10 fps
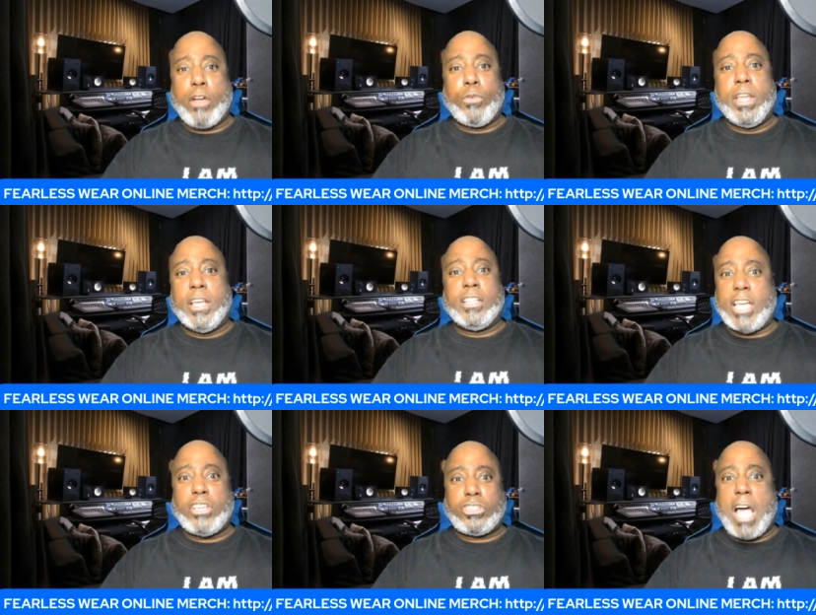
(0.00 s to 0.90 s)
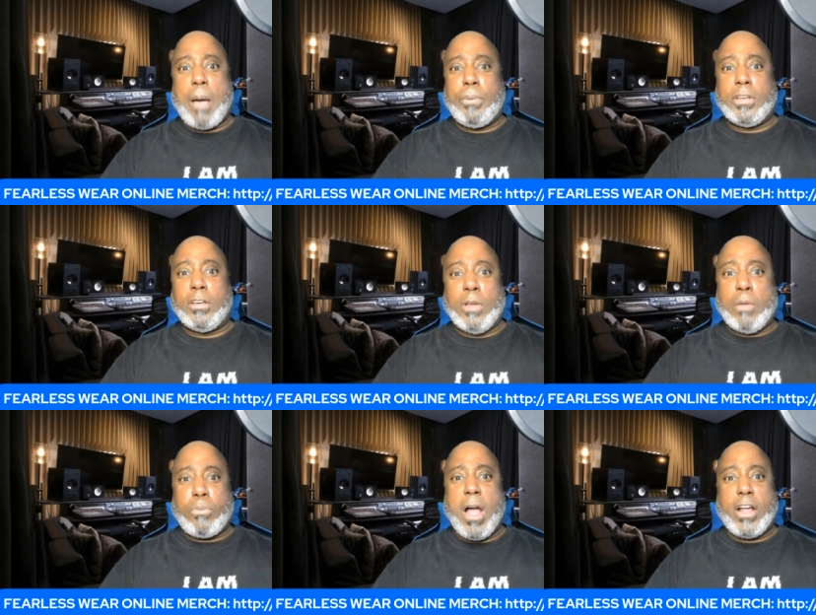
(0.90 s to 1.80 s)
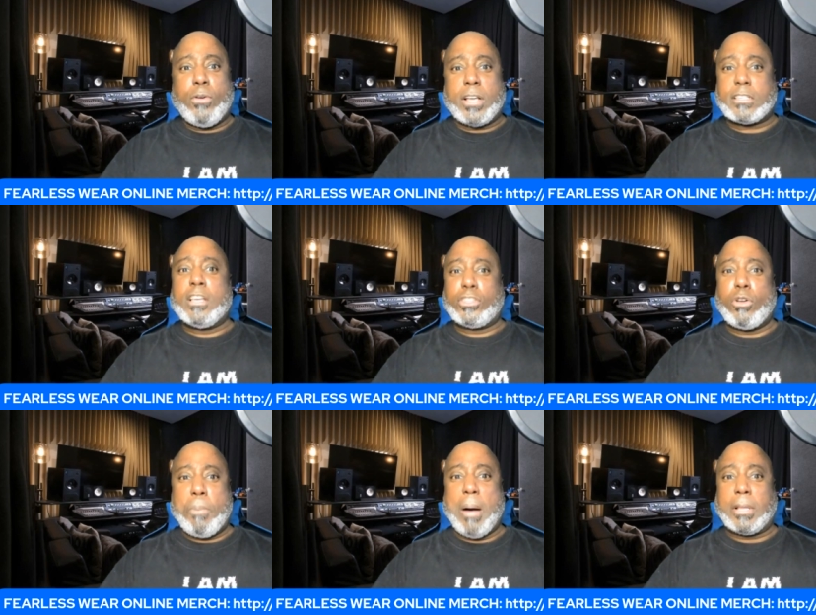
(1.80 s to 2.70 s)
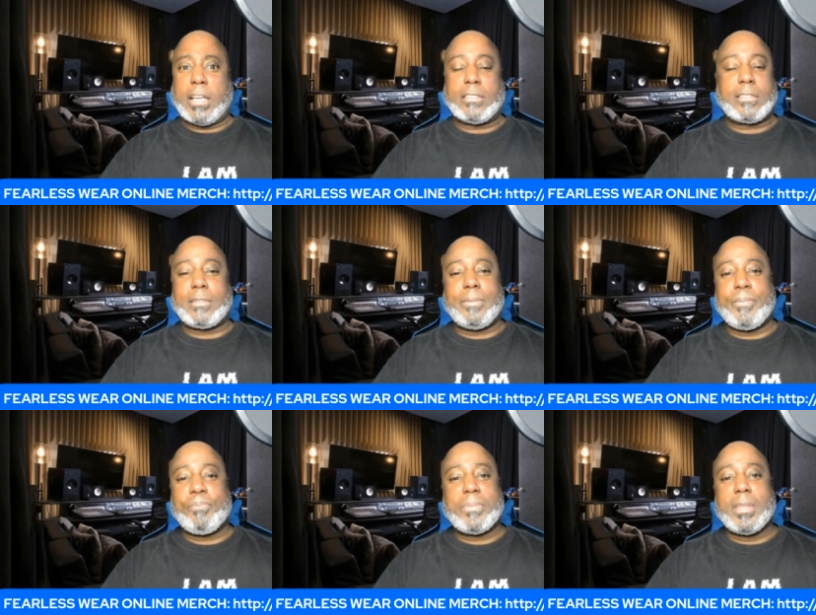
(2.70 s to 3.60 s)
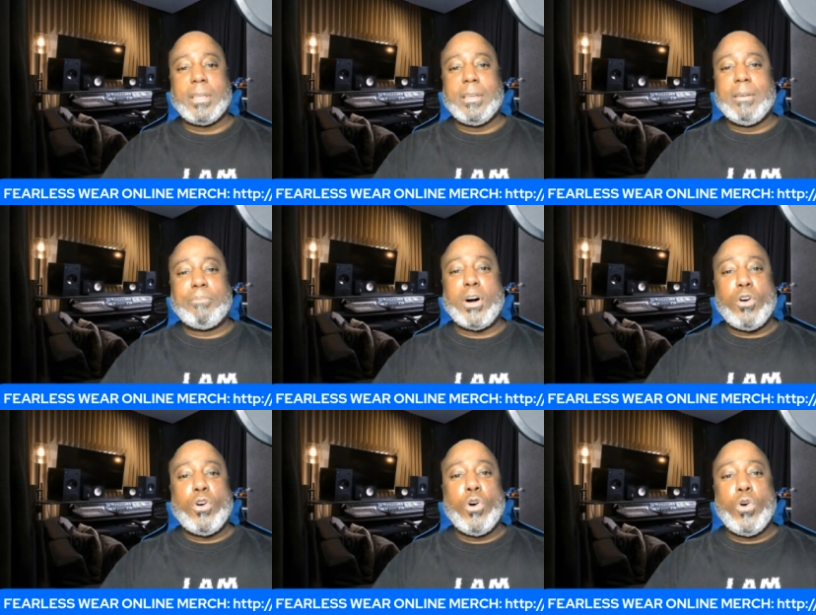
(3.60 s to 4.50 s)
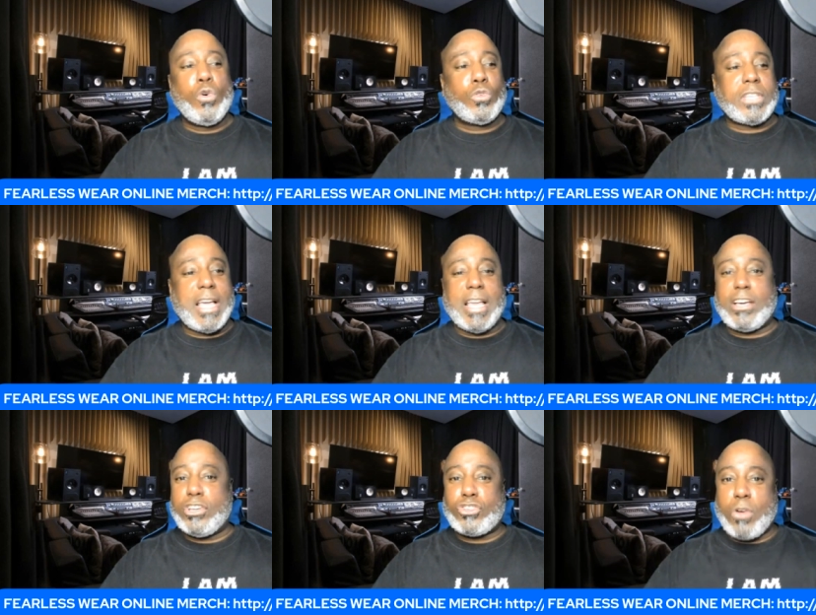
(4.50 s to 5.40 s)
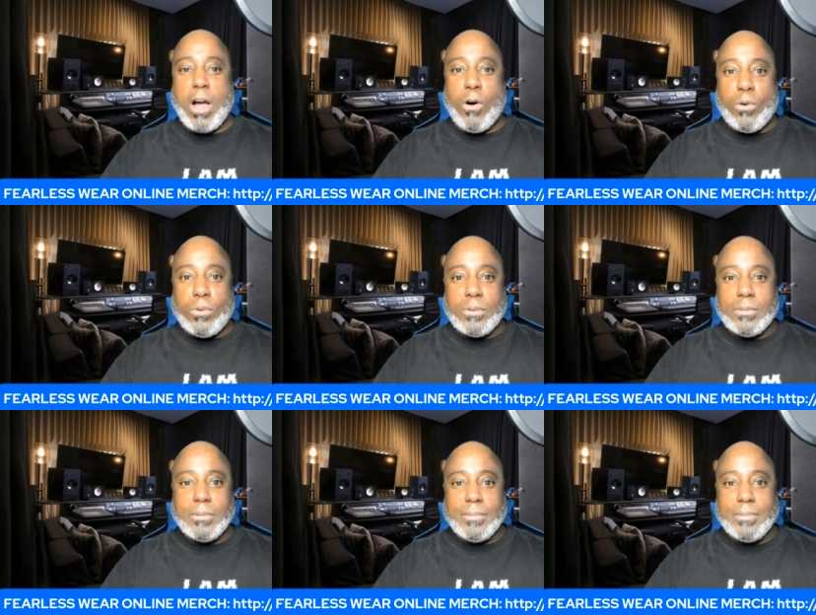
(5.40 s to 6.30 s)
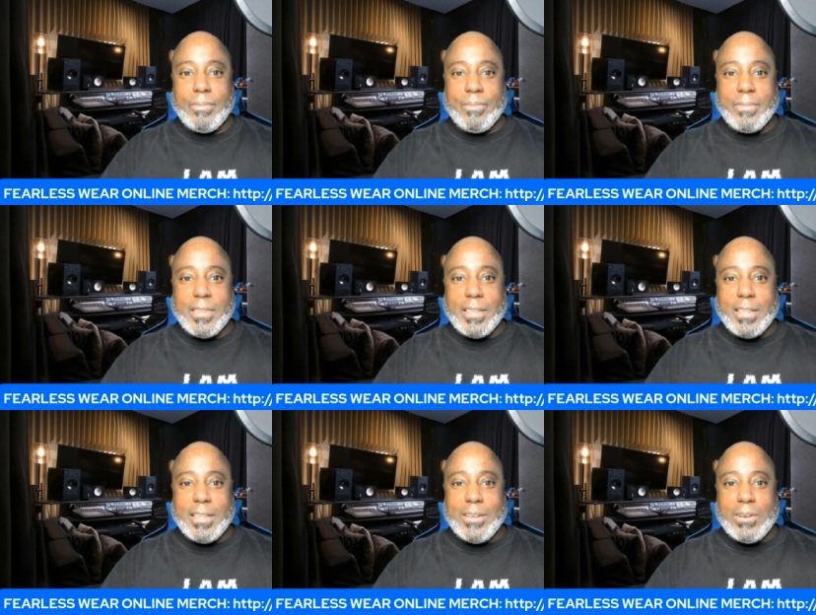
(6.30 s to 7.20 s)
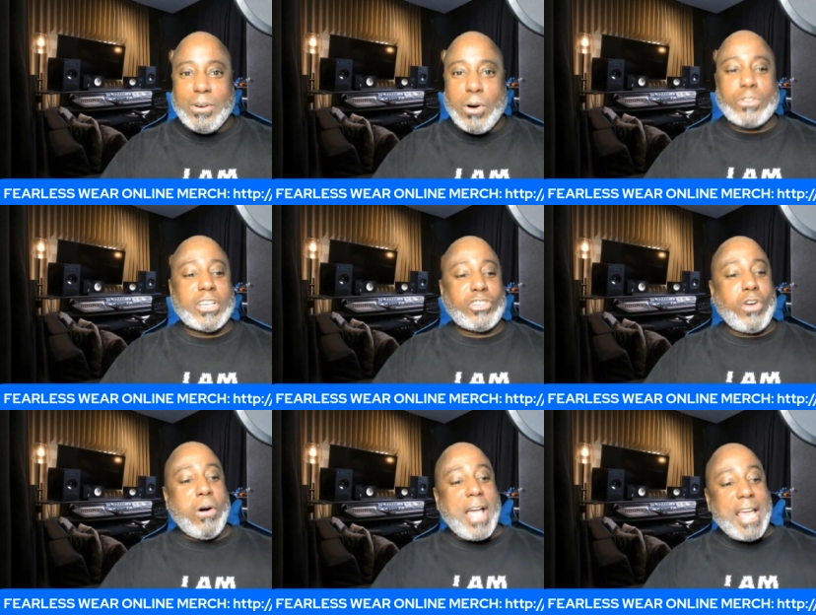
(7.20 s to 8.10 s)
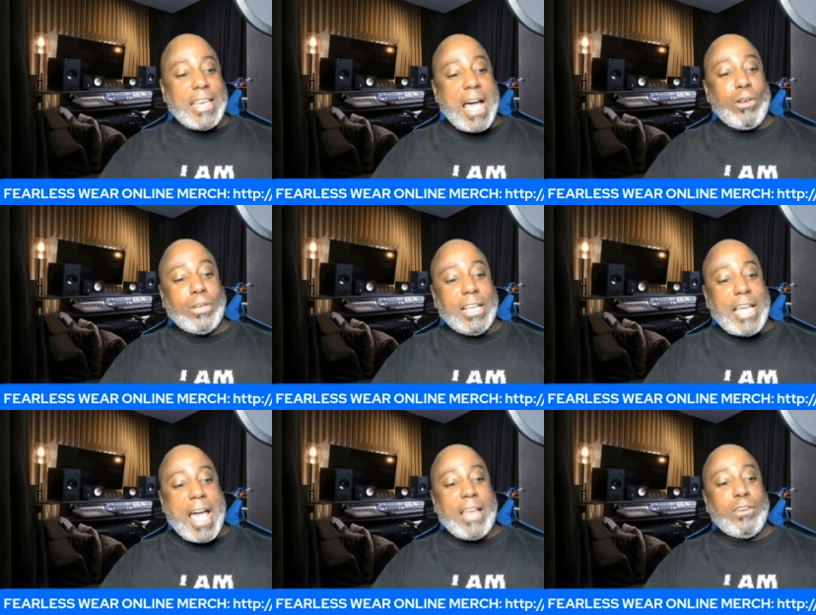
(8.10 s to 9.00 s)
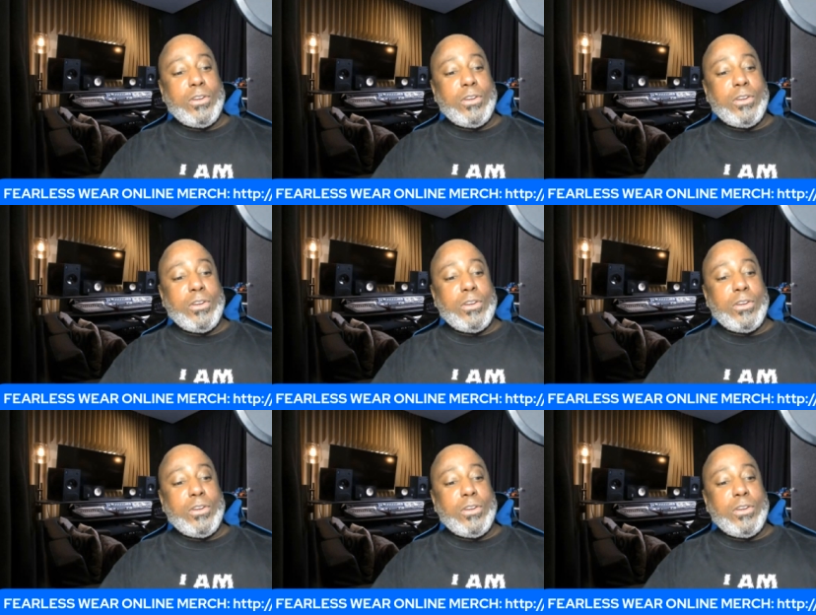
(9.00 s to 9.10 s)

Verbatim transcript: agree. They stopping the progress, the Republicans. But who's in control? Who's control? And not only that,